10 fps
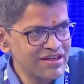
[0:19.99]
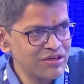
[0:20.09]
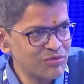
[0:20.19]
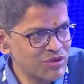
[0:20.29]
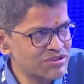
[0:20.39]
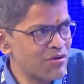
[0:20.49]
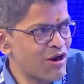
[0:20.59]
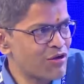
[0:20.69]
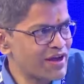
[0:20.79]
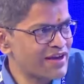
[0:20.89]
It was
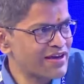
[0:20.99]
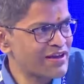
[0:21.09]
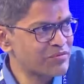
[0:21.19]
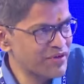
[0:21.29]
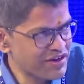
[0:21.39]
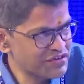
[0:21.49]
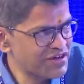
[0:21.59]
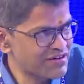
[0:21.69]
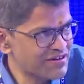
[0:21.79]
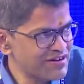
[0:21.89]
about handling pressure.